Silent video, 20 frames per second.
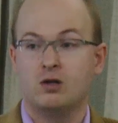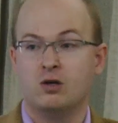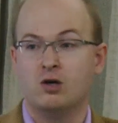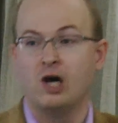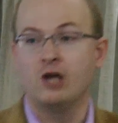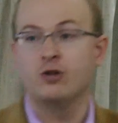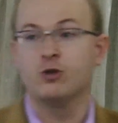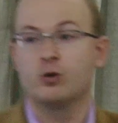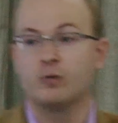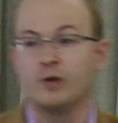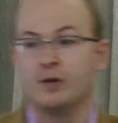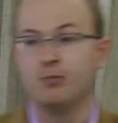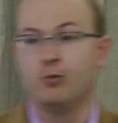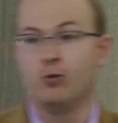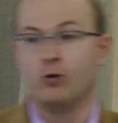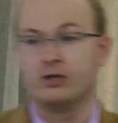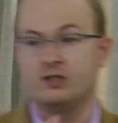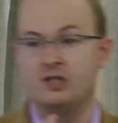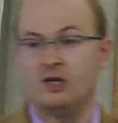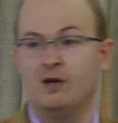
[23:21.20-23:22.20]

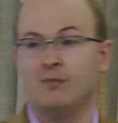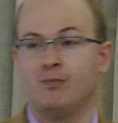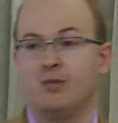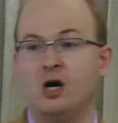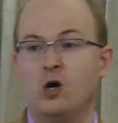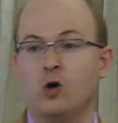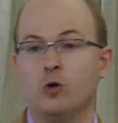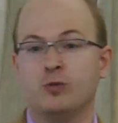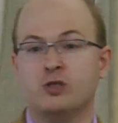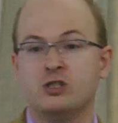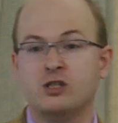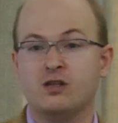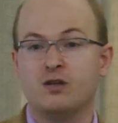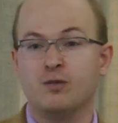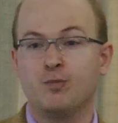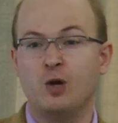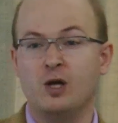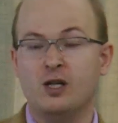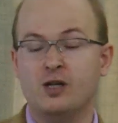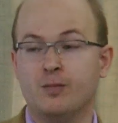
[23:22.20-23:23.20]
under-report their empowerment
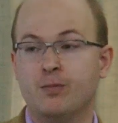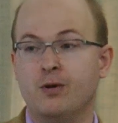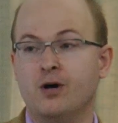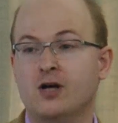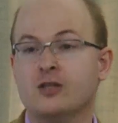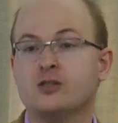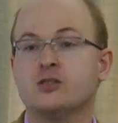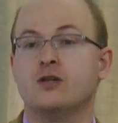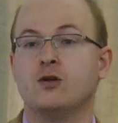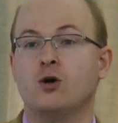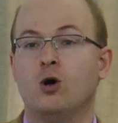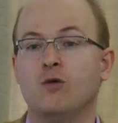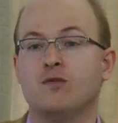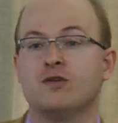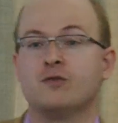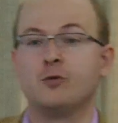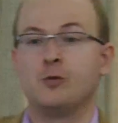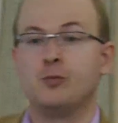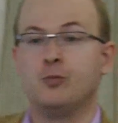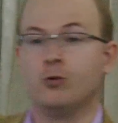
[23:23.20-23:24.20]
in the past and
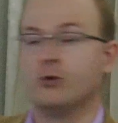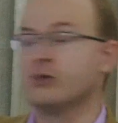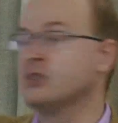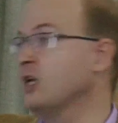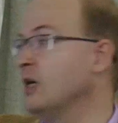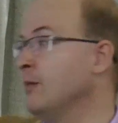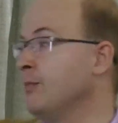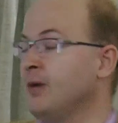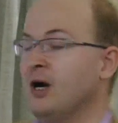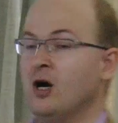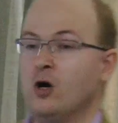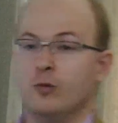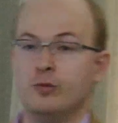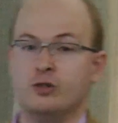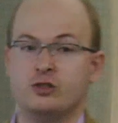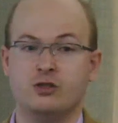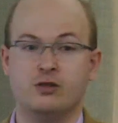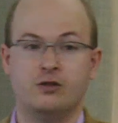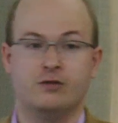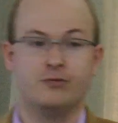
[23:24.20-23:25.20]
over-report their
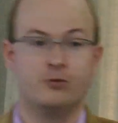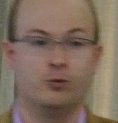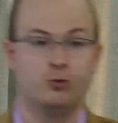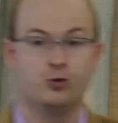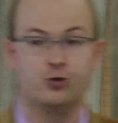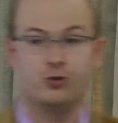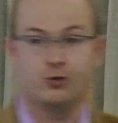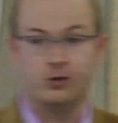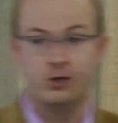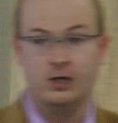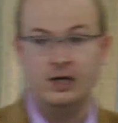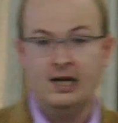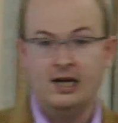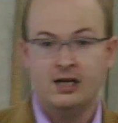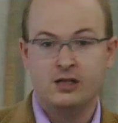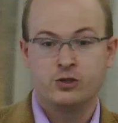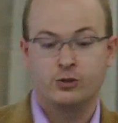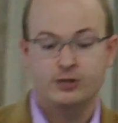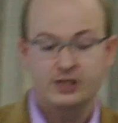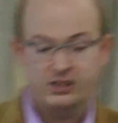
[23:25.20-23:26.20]
empowerment in the future.
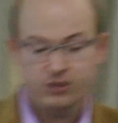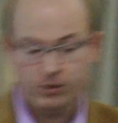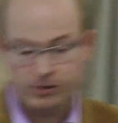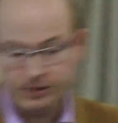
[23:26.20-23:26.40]
So these are